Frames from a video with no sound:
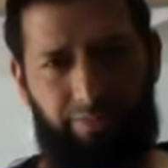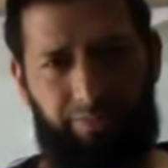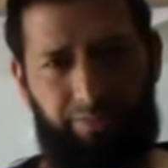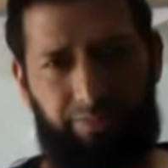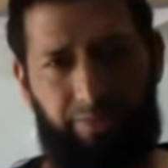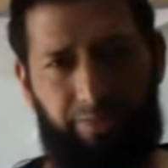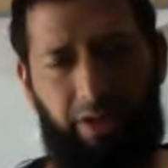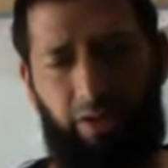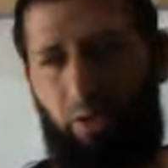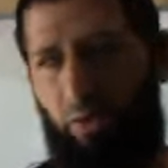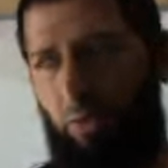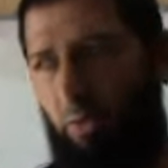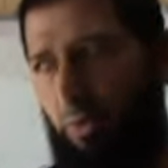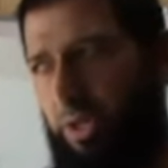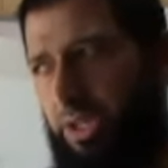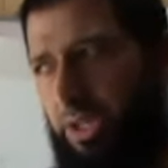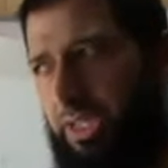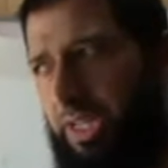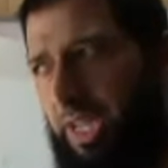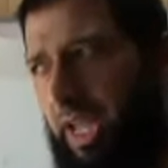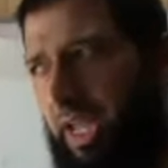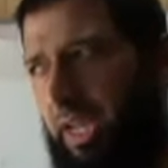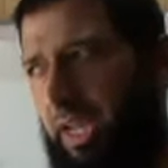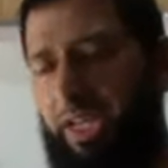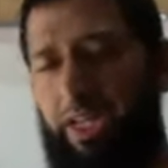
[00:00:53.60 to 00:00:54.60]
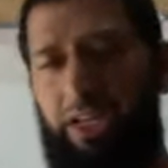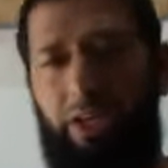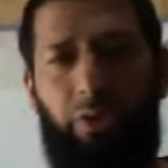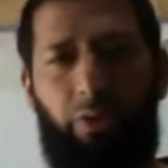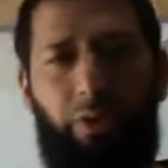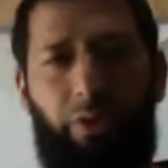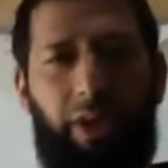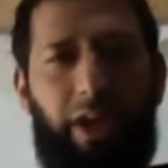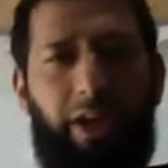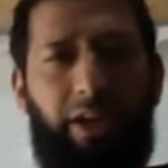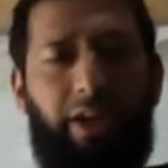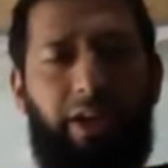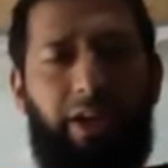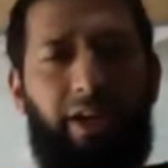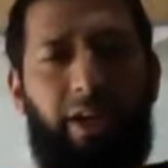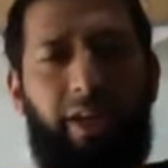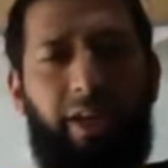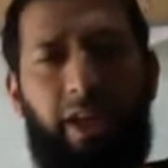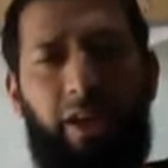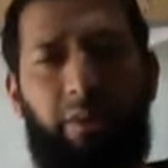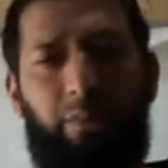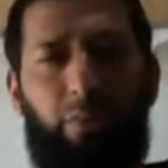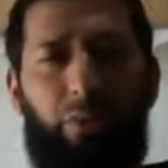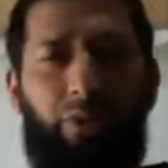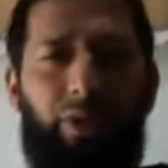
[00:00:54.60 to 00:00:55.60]
an ovary cell, enucleate it, and
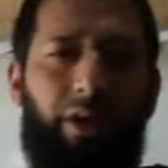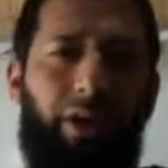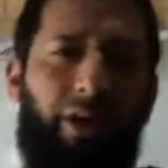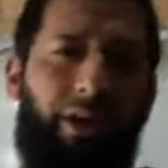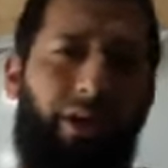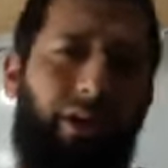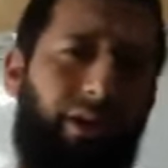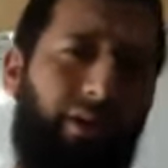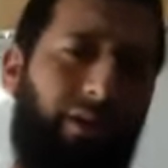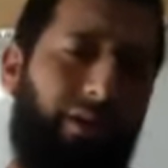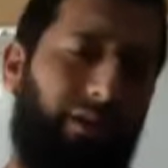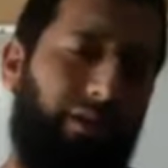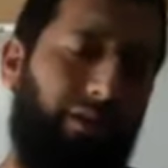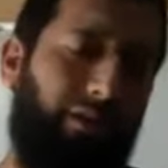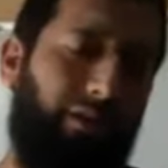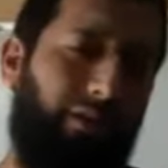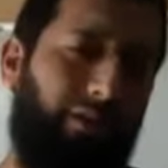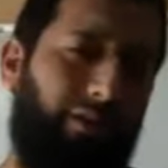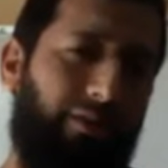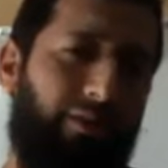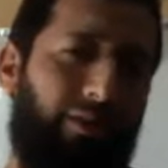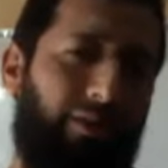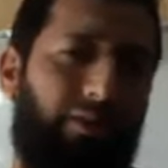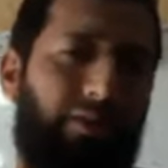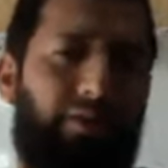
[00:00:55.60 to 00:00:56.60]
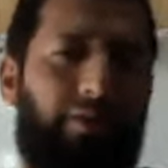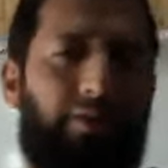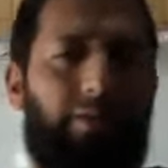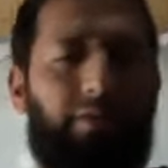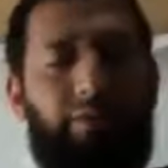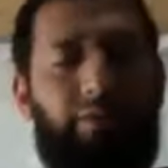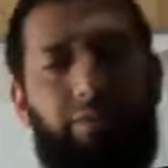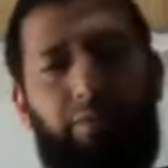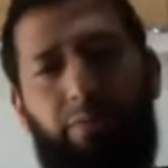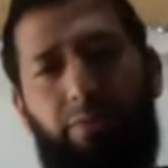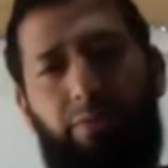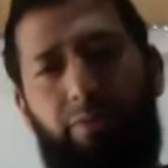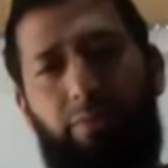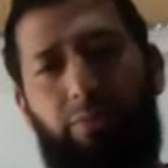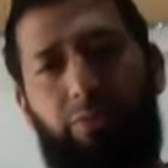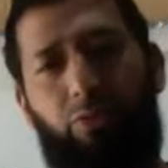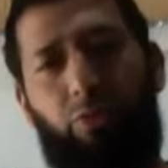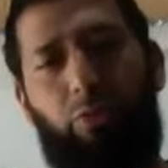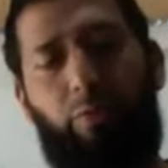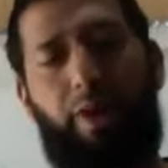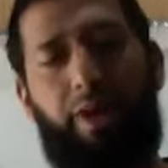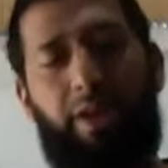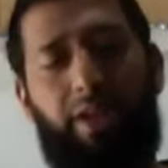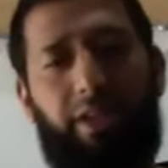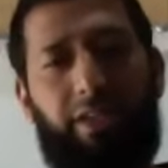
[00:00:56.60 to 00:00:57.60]
then put a
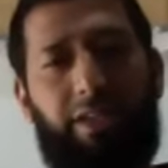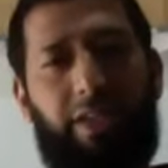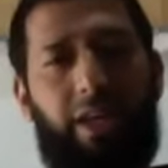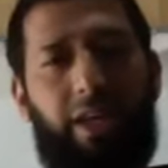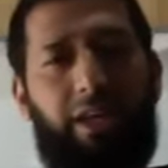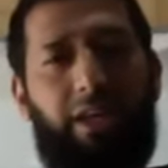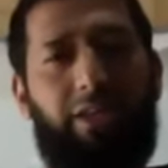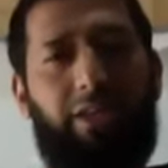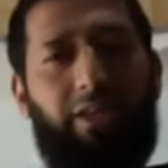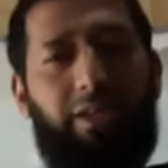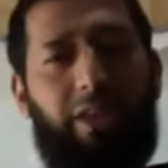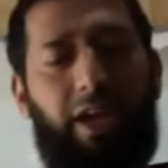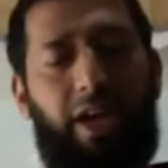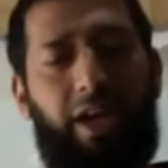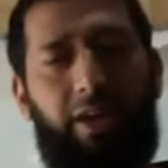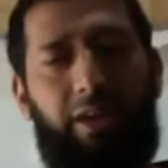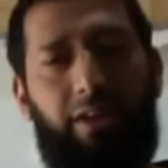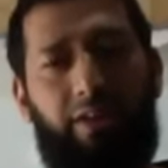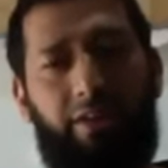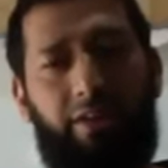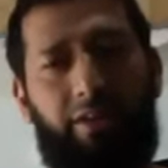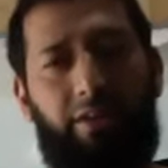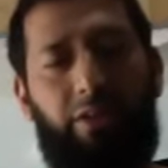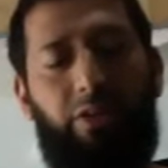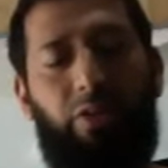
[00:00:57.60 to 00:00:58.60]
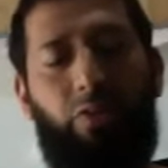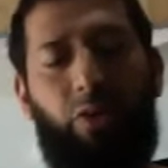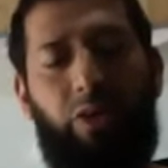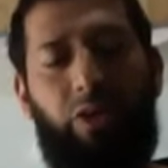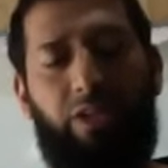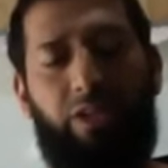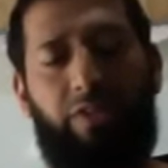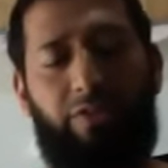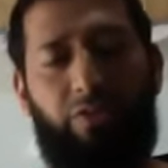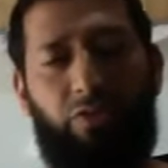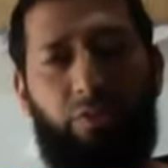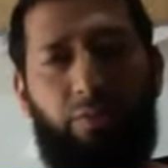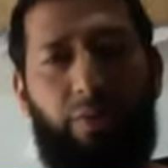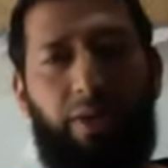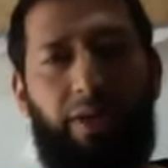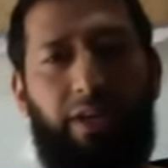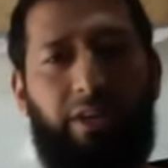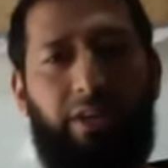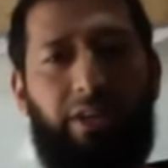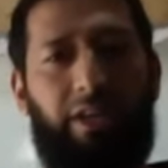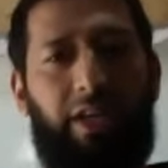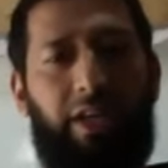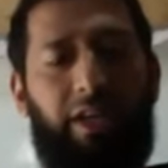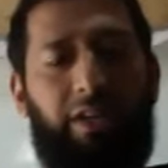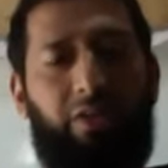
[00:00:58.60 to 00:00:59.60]
somatic cell inside the nucleus of a
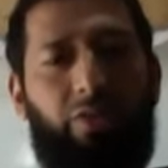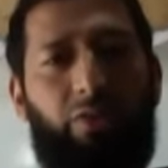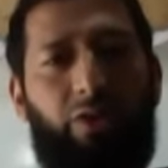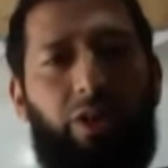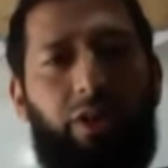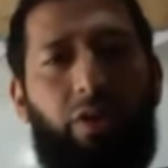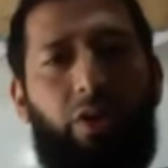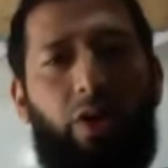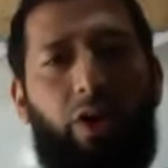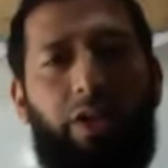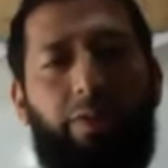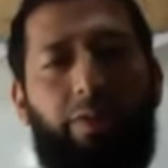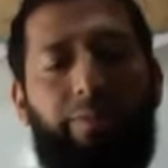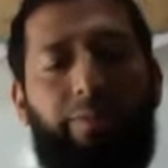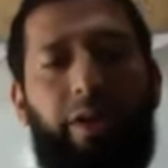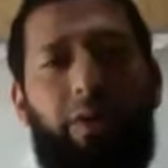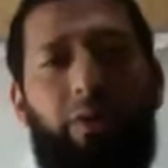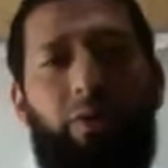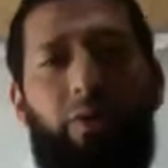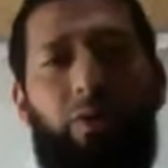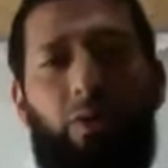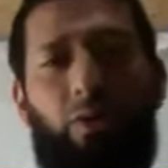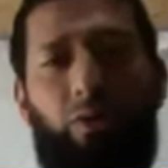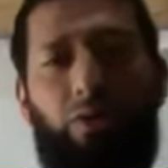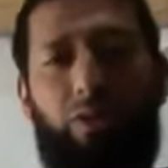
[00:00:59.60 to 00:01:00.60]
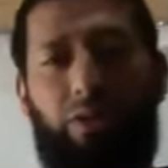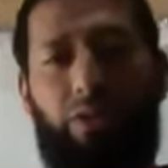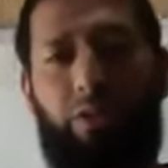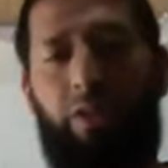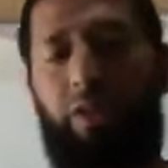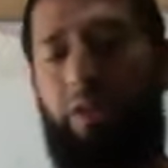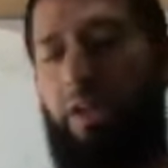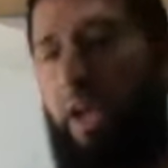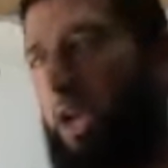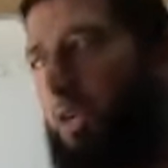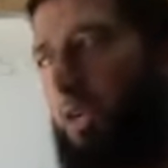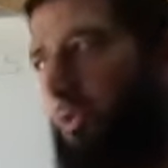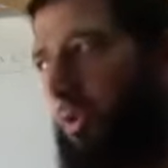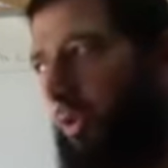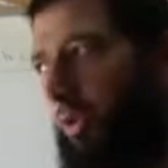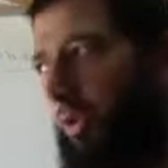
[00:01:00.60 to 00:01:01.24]
somatic cell. So that the organ that grows is the actual